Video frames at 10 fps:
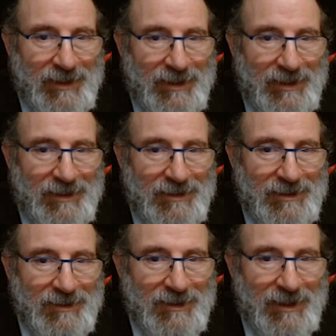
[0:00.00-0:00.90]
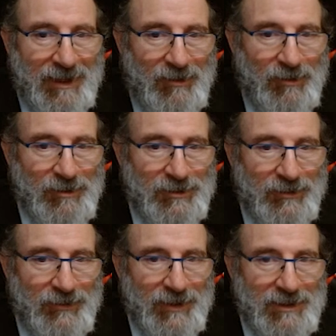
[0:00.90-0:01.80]
and how
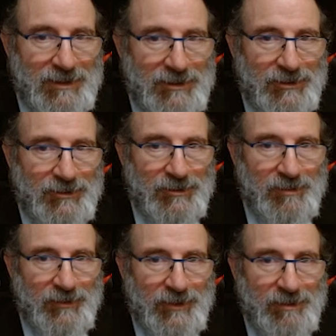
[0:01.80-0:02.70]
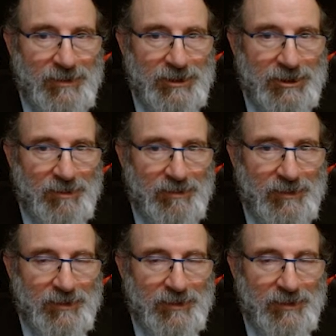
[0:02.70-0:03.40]
also they disturb the bishop